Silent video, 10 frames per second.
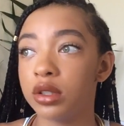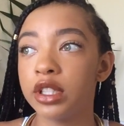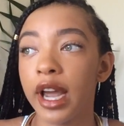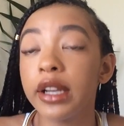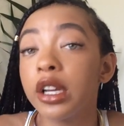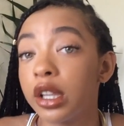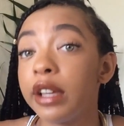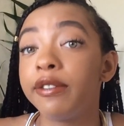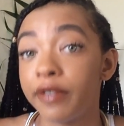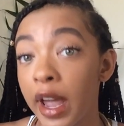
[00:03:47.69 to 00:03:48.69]

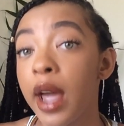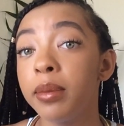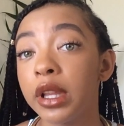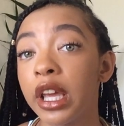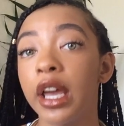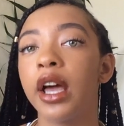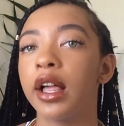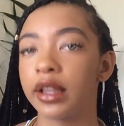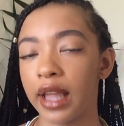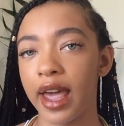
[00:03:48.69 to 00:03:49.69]
technically family
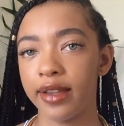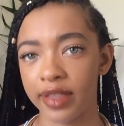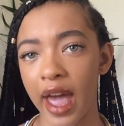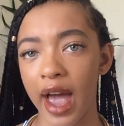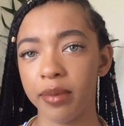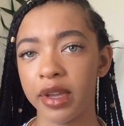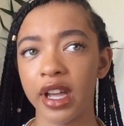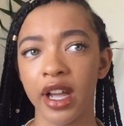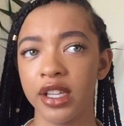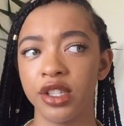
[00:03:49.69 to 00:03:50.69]
like that?
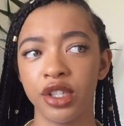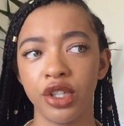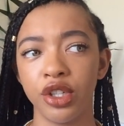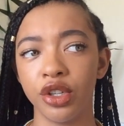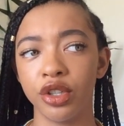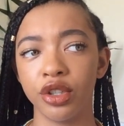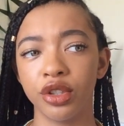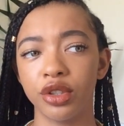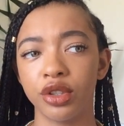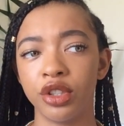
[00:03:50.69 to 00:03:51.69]
Because
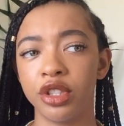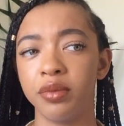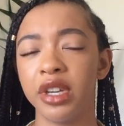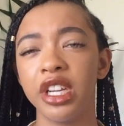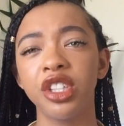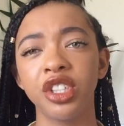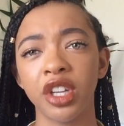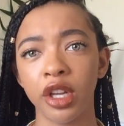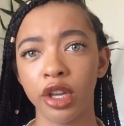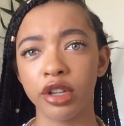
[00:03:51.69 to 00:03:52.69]
you're
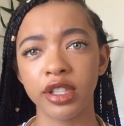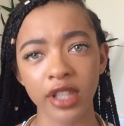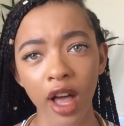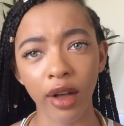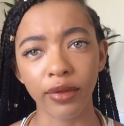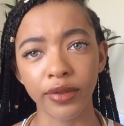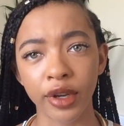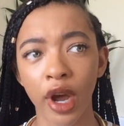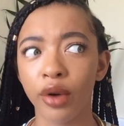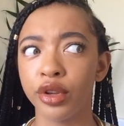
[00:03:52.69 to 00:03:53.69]
diminishing yourself.
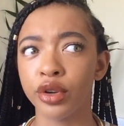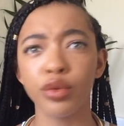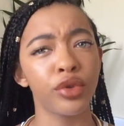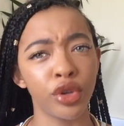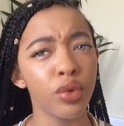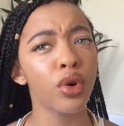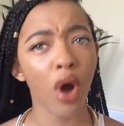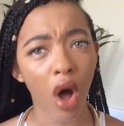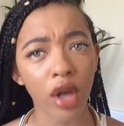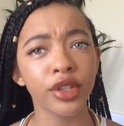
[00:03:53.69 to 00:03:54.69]
You
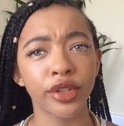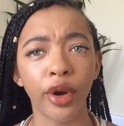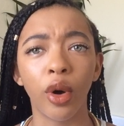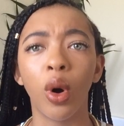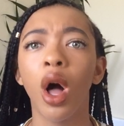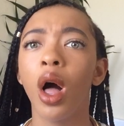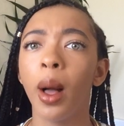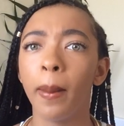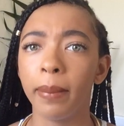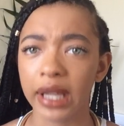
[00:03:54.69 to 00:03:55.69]
are also
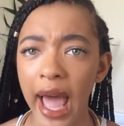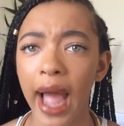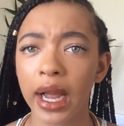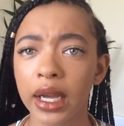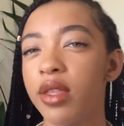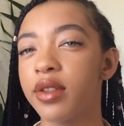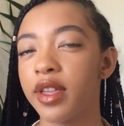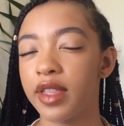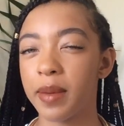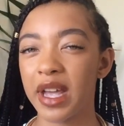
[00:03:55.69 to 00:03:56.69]
black. Another
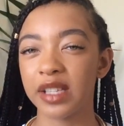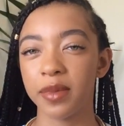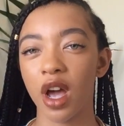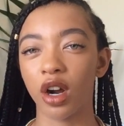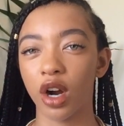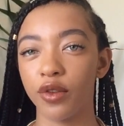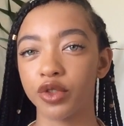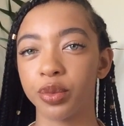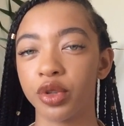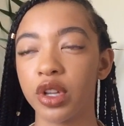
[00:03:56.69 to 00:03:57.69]
thing that makes me
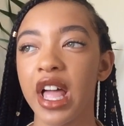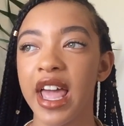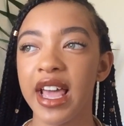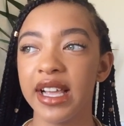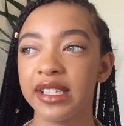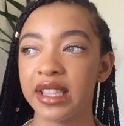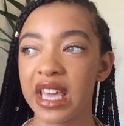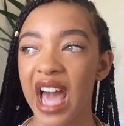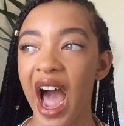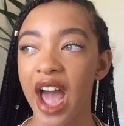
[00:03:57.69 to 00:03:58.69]
uncomfortable is
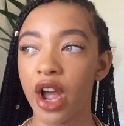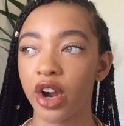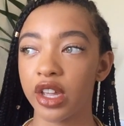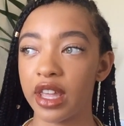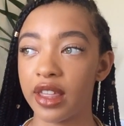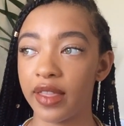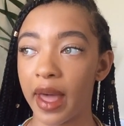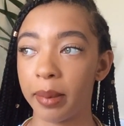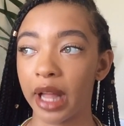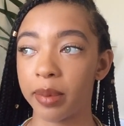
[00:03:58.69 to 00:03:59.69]
the hierarchy
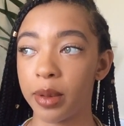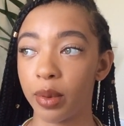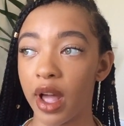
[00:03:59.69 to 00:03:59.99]
that black people